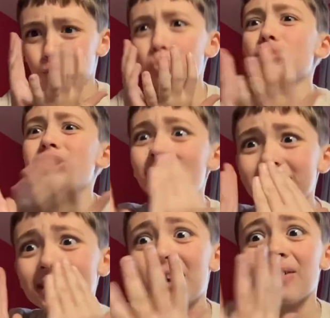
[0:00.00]

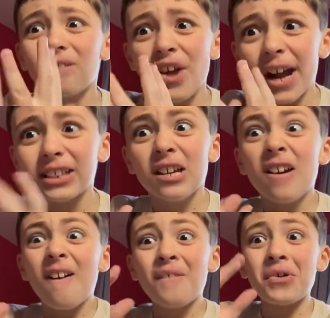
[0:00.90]
whooshing sound effect
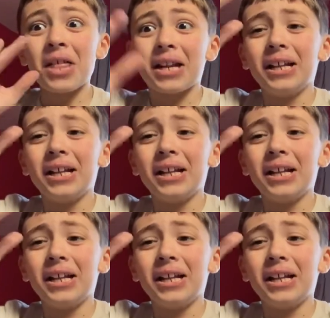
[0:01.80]
for that